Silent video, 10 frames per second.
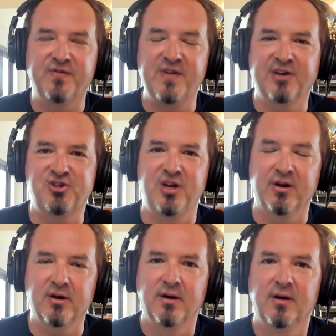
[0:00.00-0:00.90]
of next
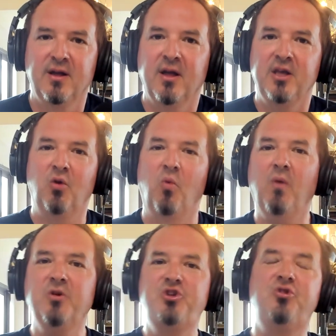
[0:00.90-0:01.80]
year.
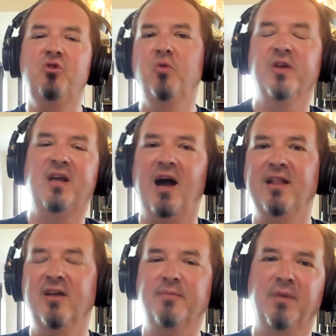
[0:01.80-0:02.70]
What would you do with a guy
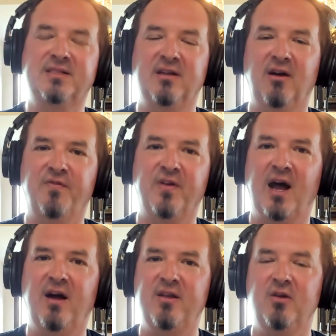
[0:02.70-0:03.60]
like myself, and
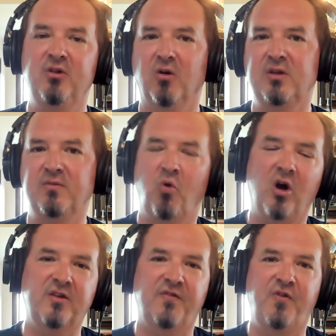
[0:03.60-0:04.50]
how do you,
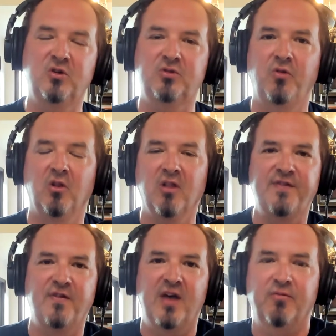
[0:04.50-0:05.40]
walk the folks through the
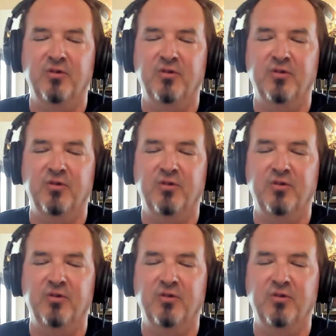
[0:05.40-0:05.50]
life of that